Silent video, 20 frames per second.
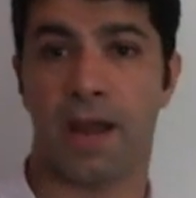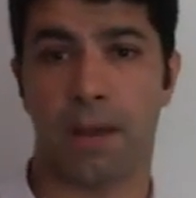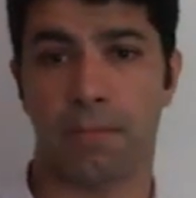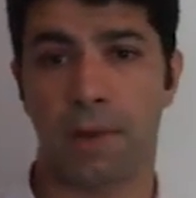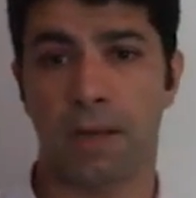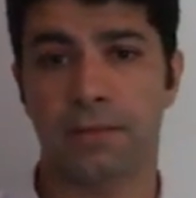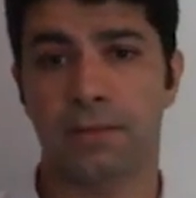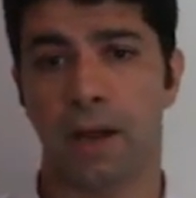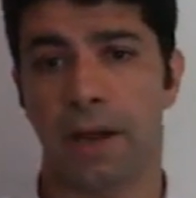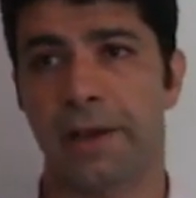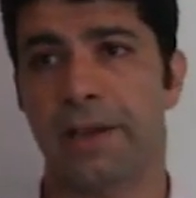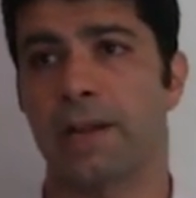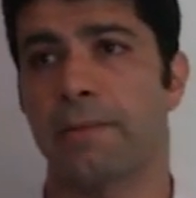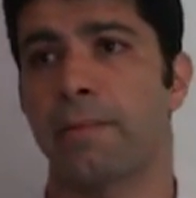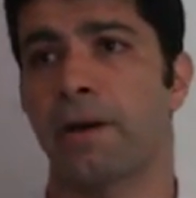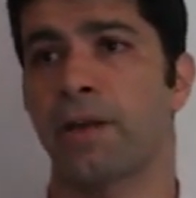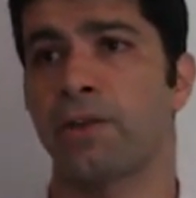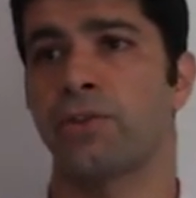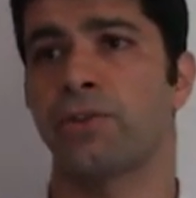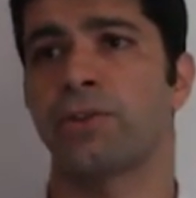And I'm not talking
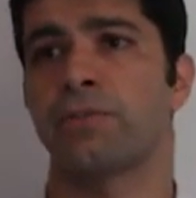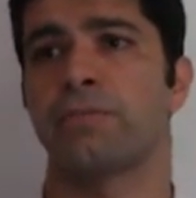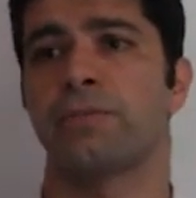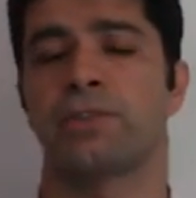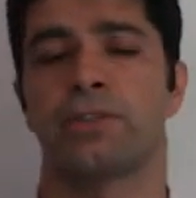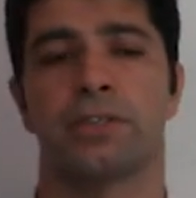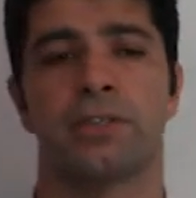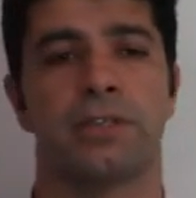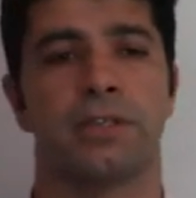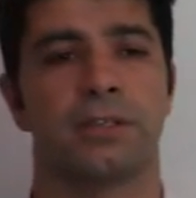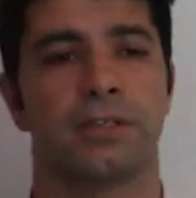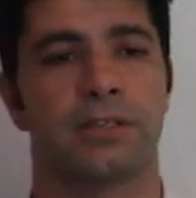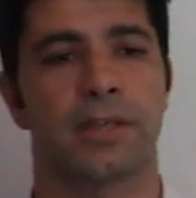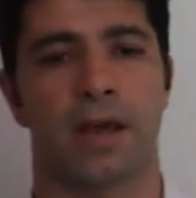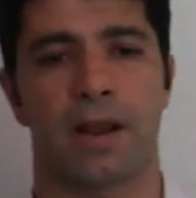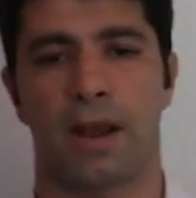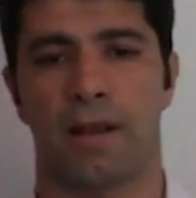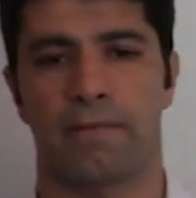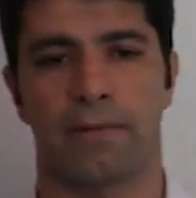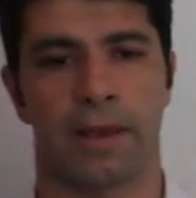about just machines
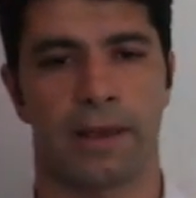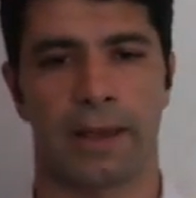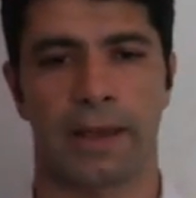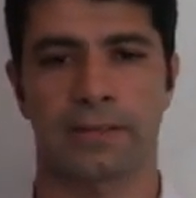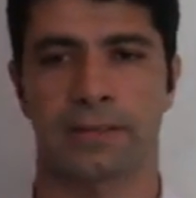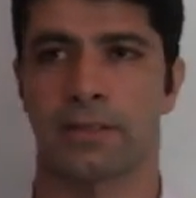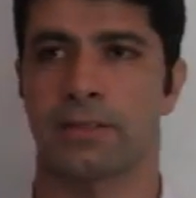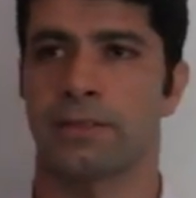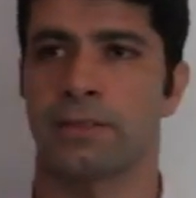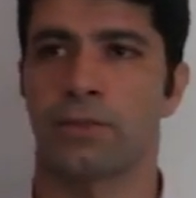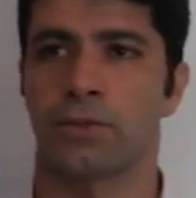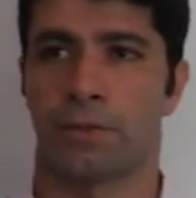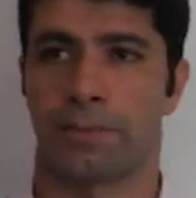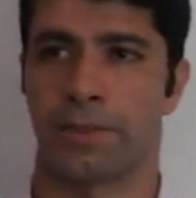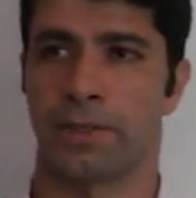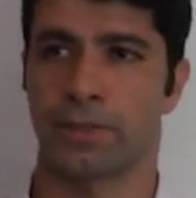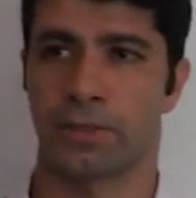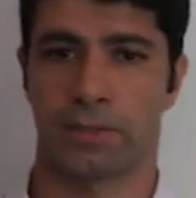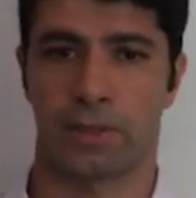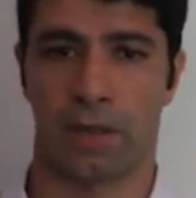that have like SSDs on
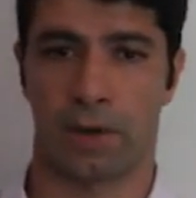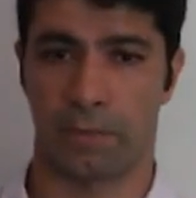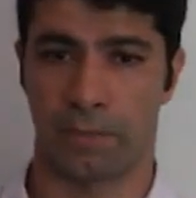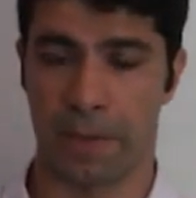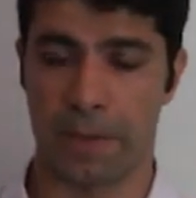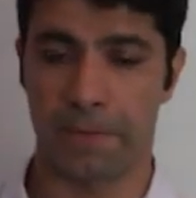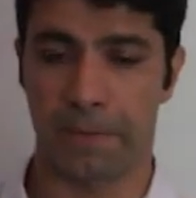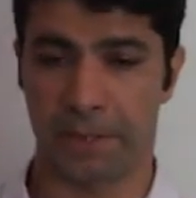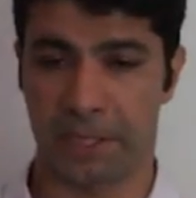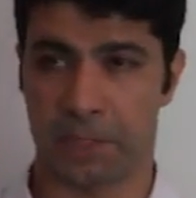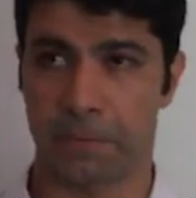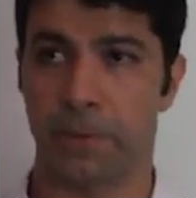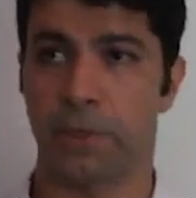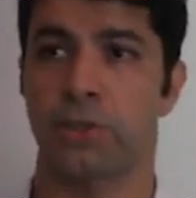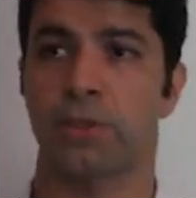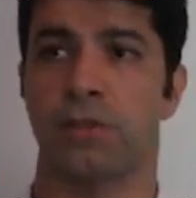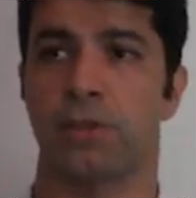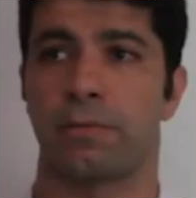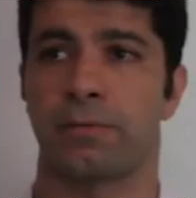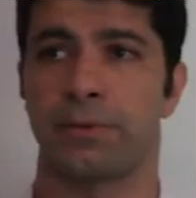them. This is like people,
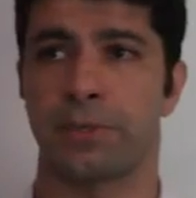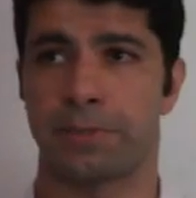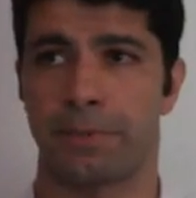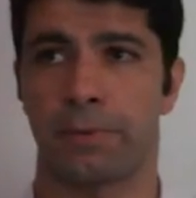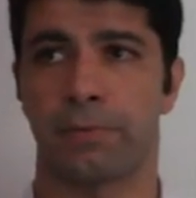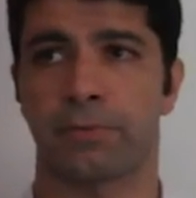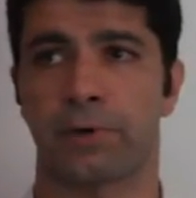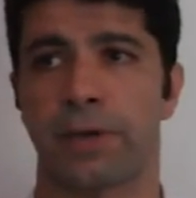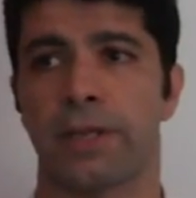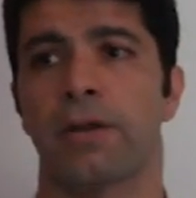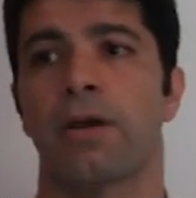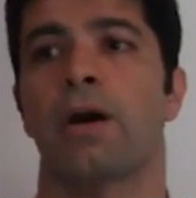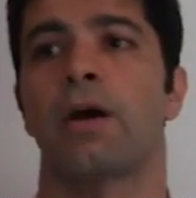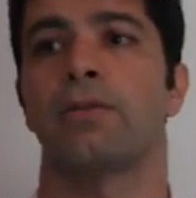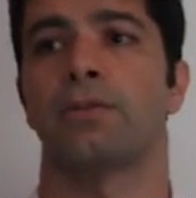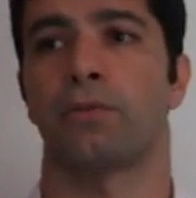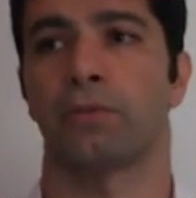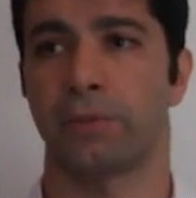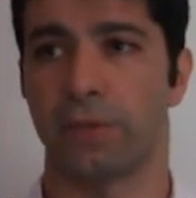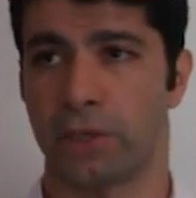especially people running
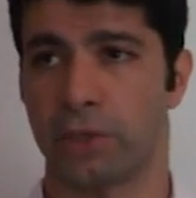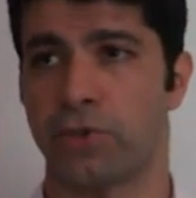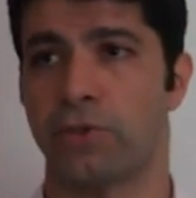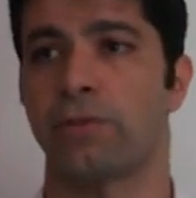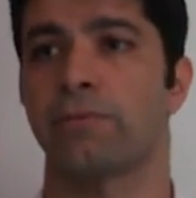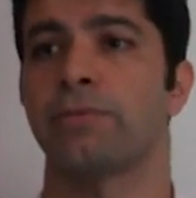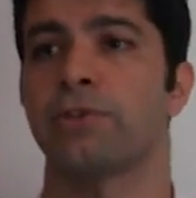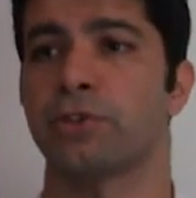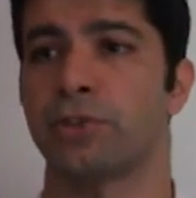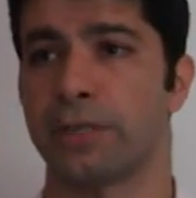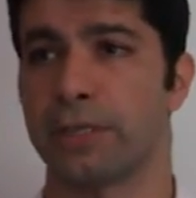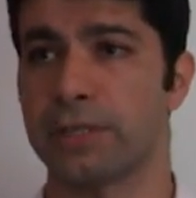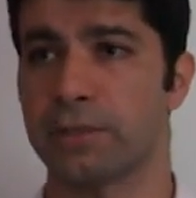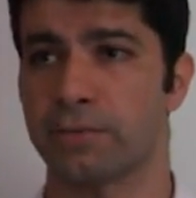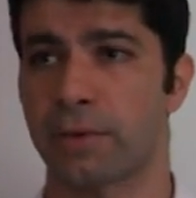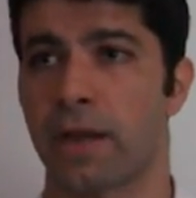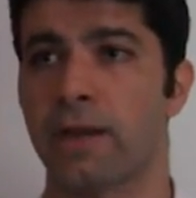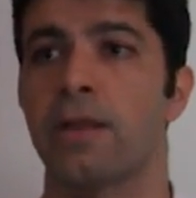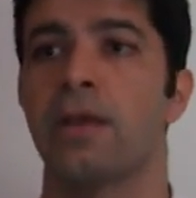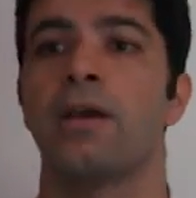on rotational
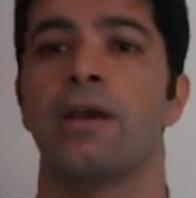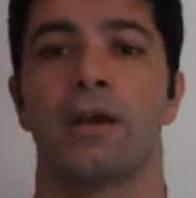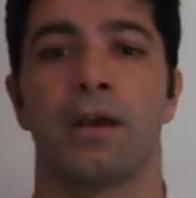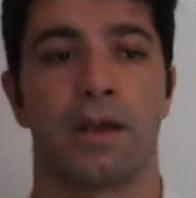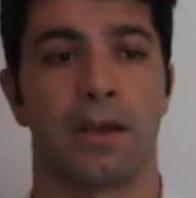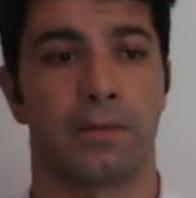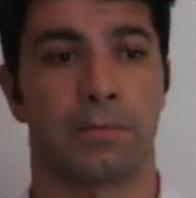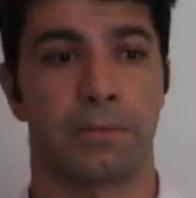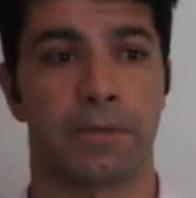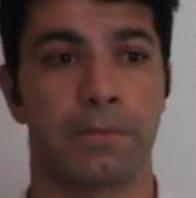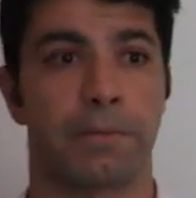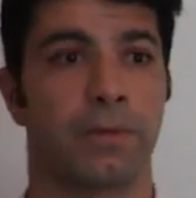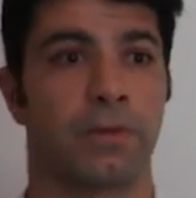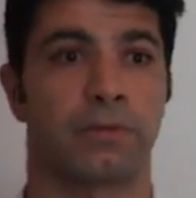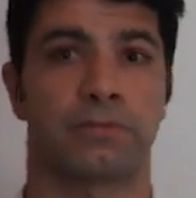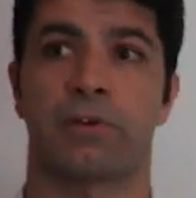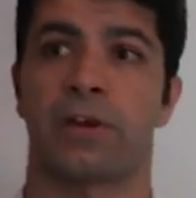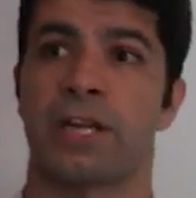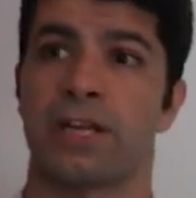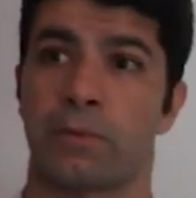machines, right?
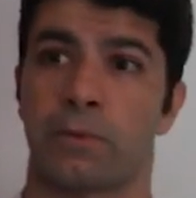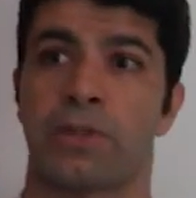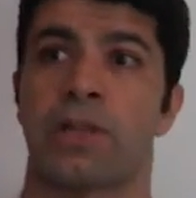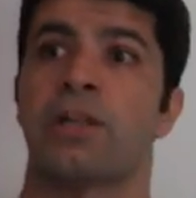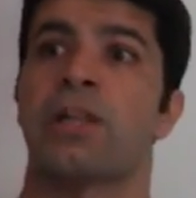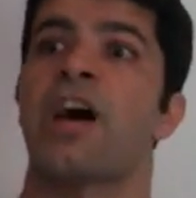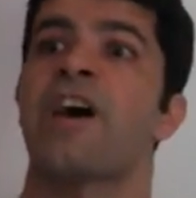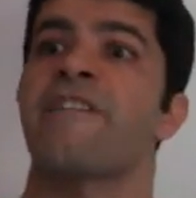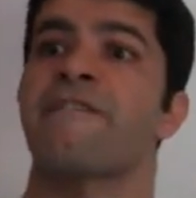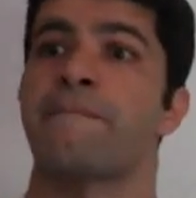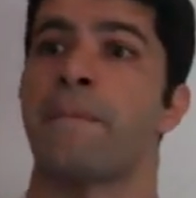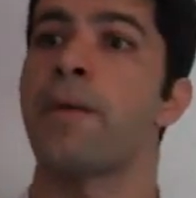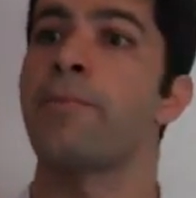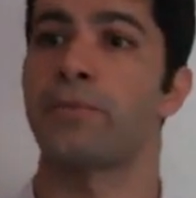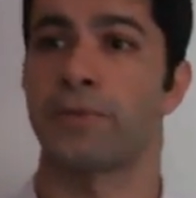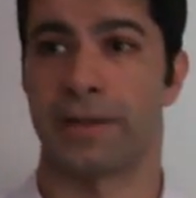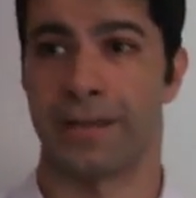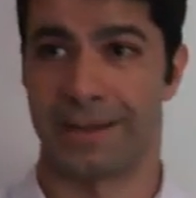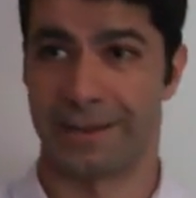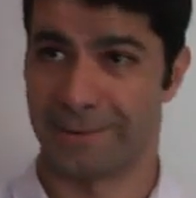People running with a lot of
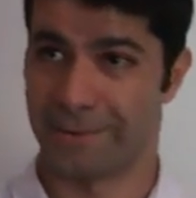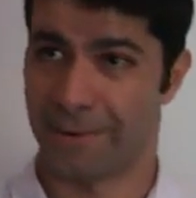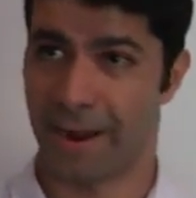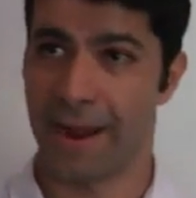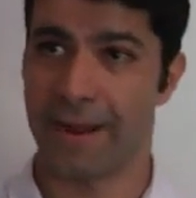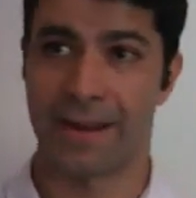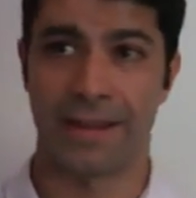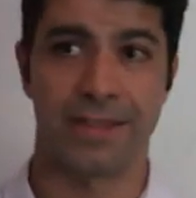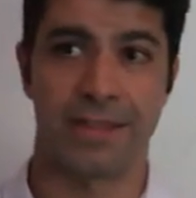memory, right?